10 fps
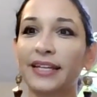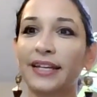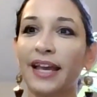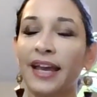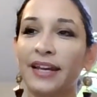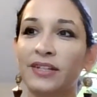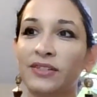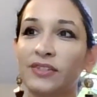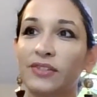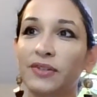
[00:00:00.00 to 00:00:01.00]

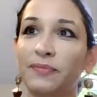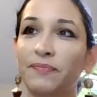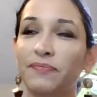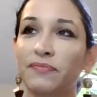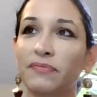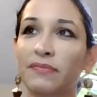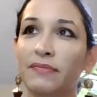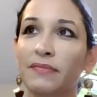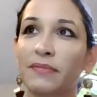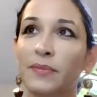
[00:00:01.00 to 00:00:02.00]
and
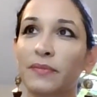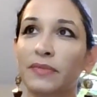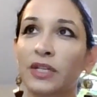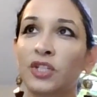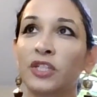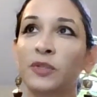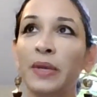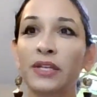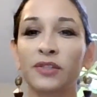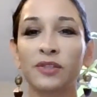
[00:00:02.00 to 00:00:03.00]
she
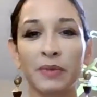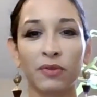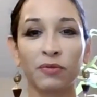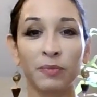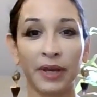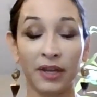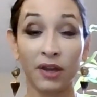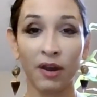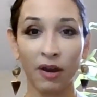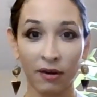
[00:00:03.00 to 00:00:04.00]
speaks to me through my
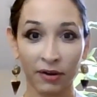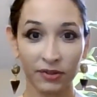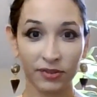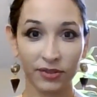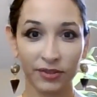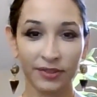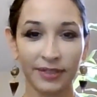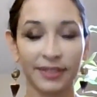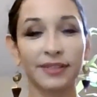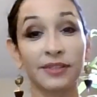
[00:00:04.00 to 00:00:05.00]
heart
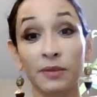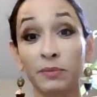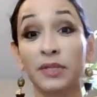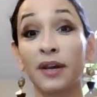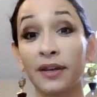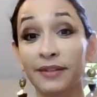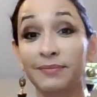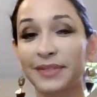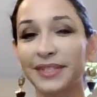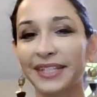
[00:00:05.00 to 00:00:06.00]

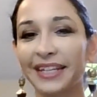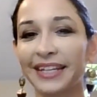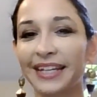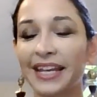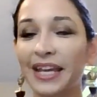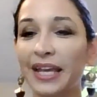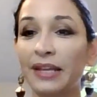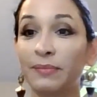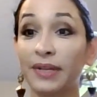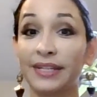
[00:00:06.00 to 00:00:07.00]
sometimes in
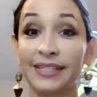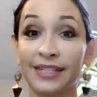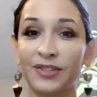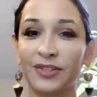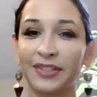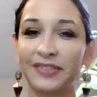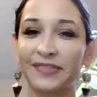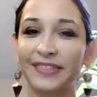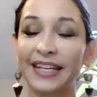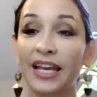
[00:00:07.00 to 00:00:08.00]
meditation.
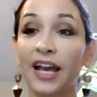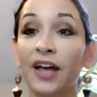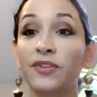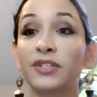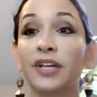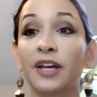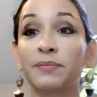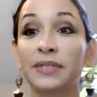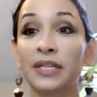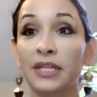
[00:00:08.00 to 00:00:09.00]
Other
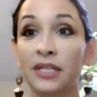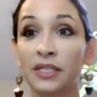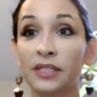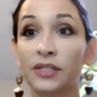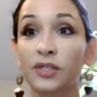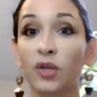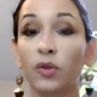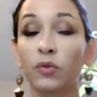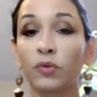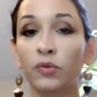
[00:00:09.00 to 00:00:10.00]
times it is
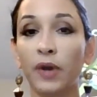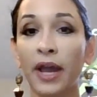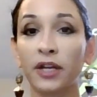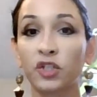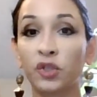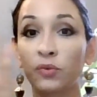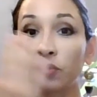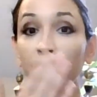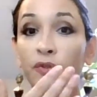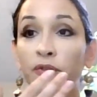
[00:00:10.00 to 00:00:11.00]
through
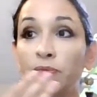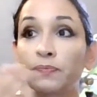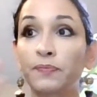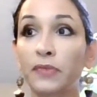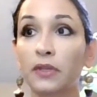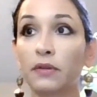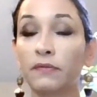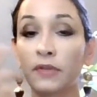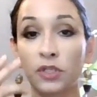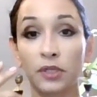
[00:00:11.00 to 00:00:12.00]
actual
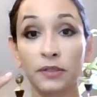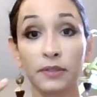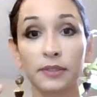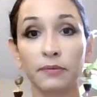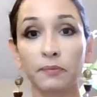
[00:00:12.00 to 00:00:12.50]
visions.